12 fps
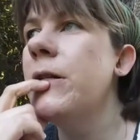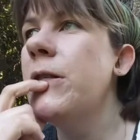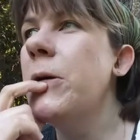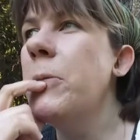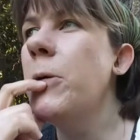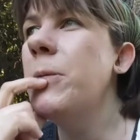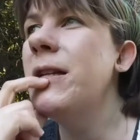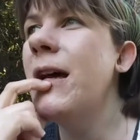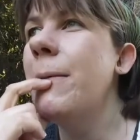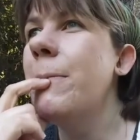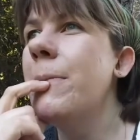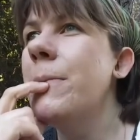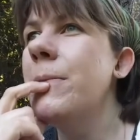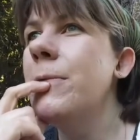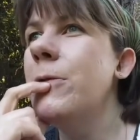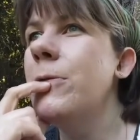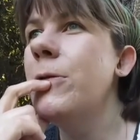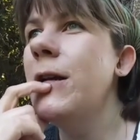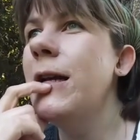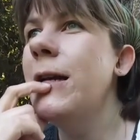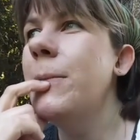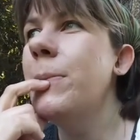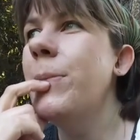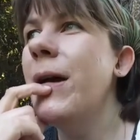At the moment I'm really